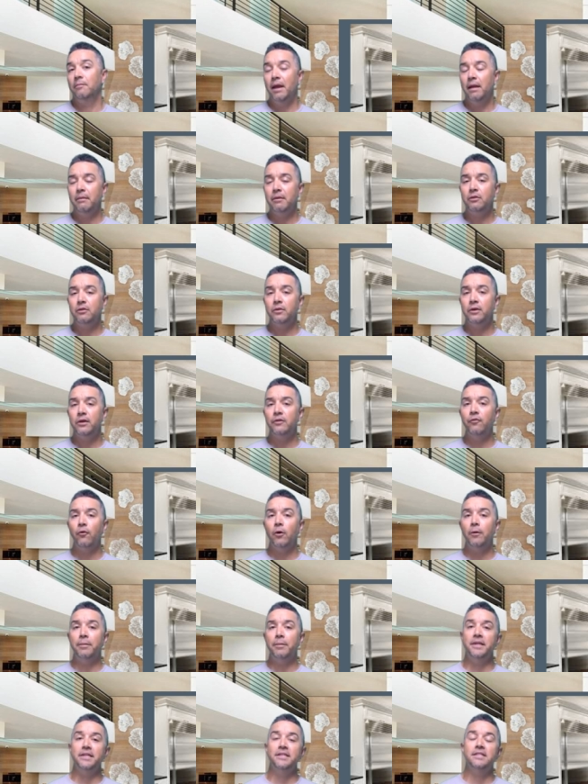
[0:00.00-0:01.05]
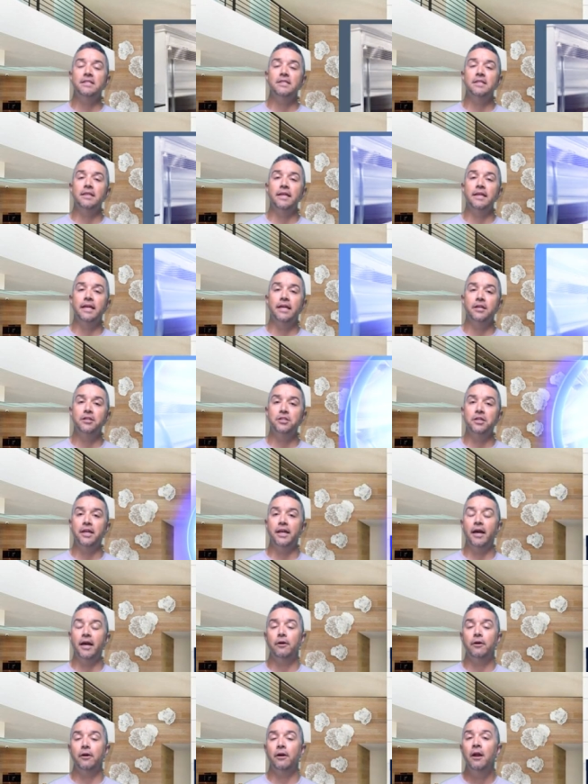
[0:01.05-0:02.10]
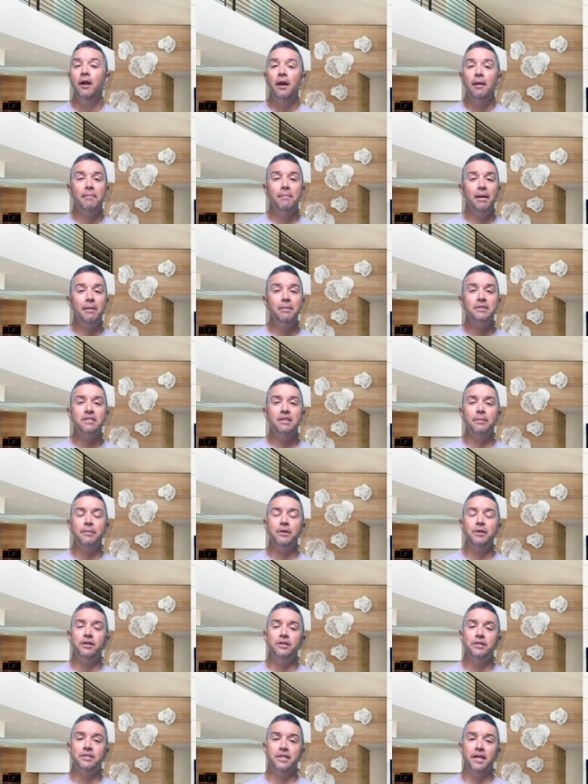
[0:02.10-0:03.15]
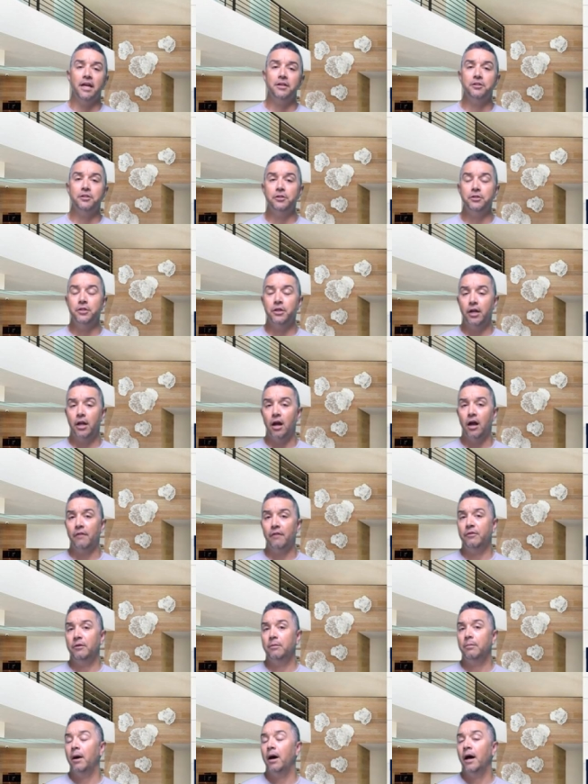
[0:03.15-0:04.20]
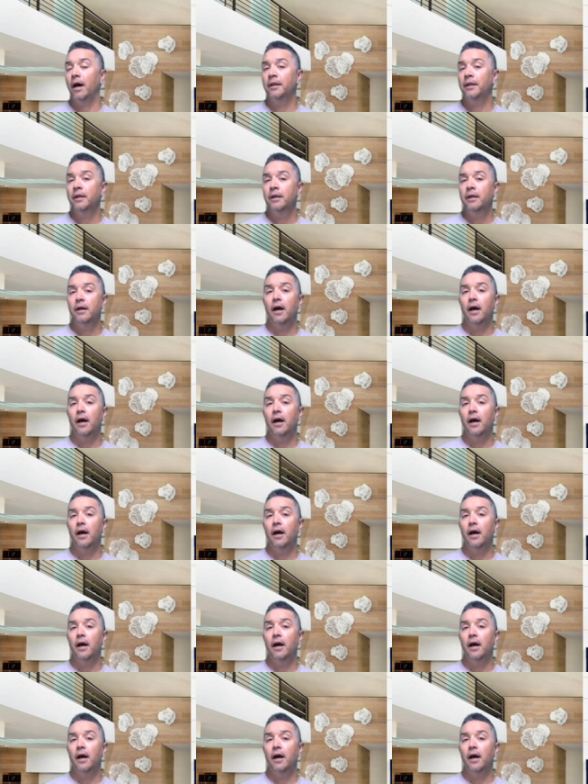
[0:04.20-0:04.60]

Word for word: Maybe three or four pieces in the kitchen counter, maybe some of your essentials, your coffee pot,